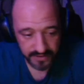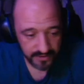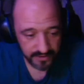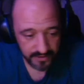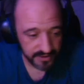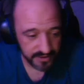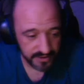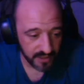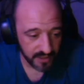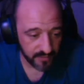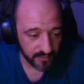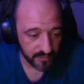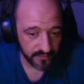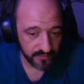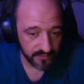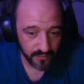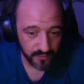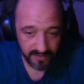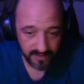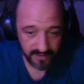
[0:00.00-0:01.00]
You start with two
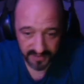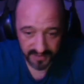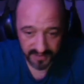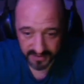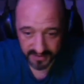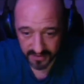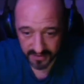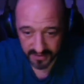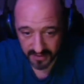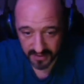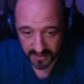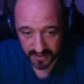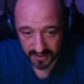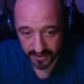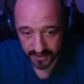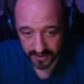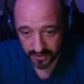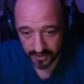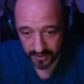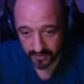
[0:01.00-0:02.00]
weapons.
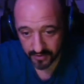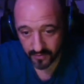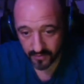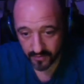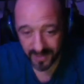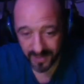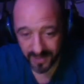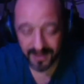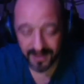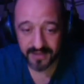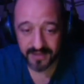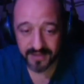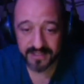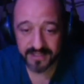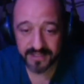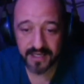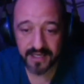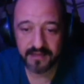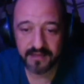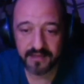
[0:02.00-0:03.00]
So the right hand
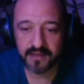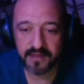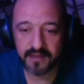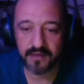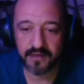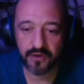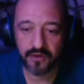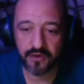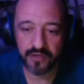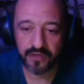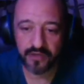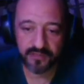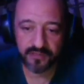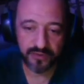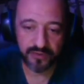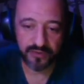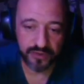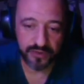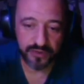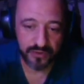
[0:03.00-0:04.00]
side it
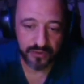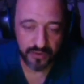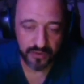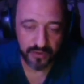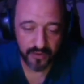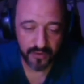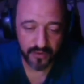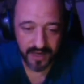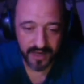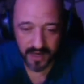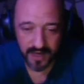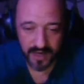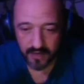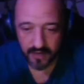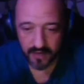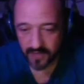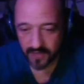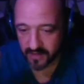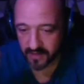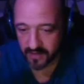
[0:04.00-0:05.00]
corresponds to your right
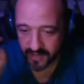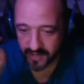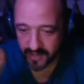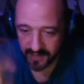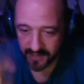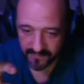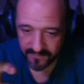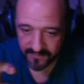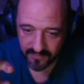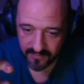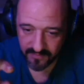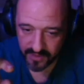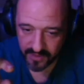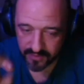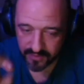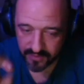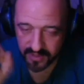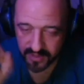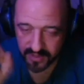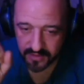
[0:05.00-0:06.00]
arm, and the left mouse
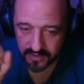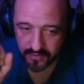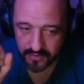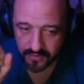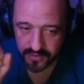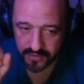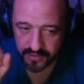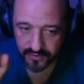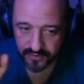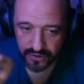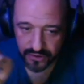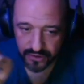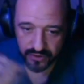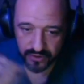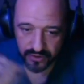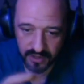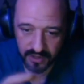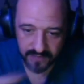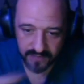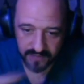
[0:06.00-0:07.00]
button corresponds to
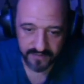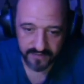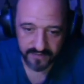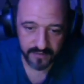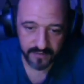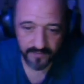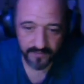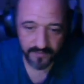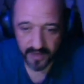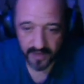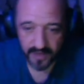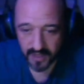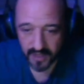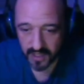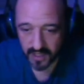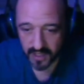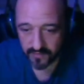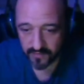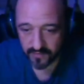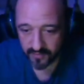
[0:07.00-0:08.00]
your left arm.
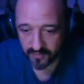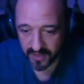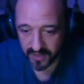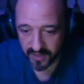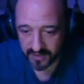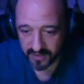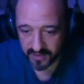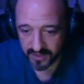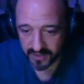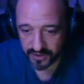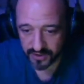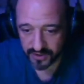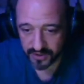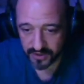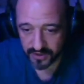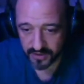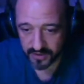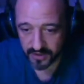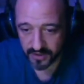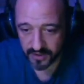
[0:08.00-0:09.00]
If you pay
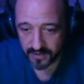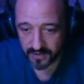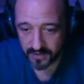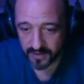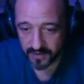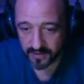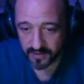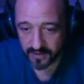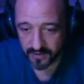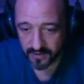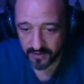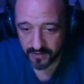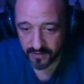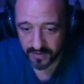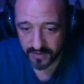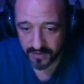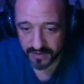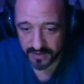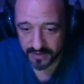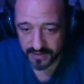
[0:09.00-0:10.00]
attention, there
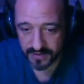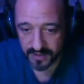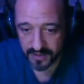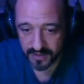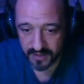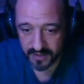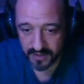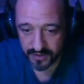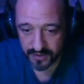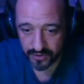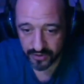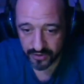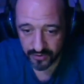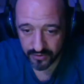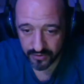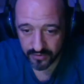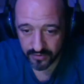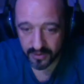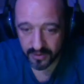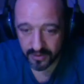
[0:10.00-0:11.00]
is a
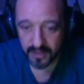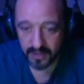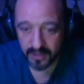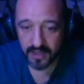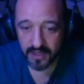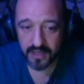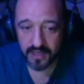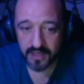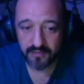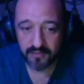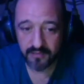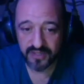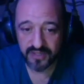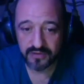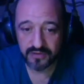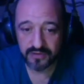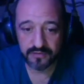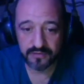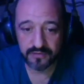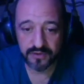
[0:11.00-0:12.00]
sword and a
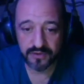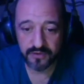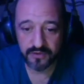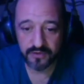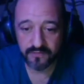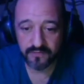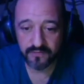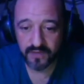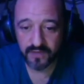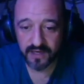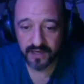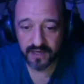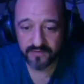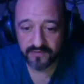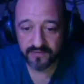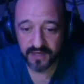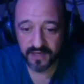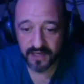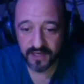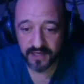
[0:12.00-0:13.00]
pistol. So if we
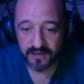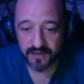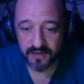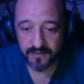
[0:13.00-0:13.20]
left click,